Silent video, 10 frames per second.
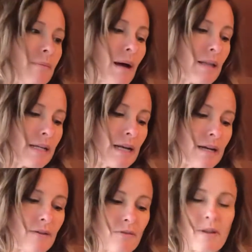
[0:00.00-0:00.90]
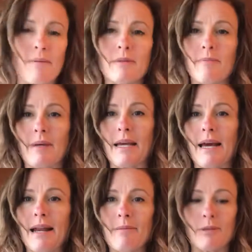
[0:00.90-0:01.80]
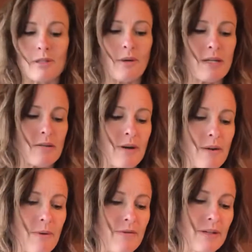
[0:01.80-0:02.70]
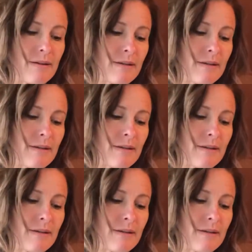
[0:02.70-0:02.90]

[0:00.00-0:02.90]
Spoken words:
pollinated for them to be edible to us, right? We have to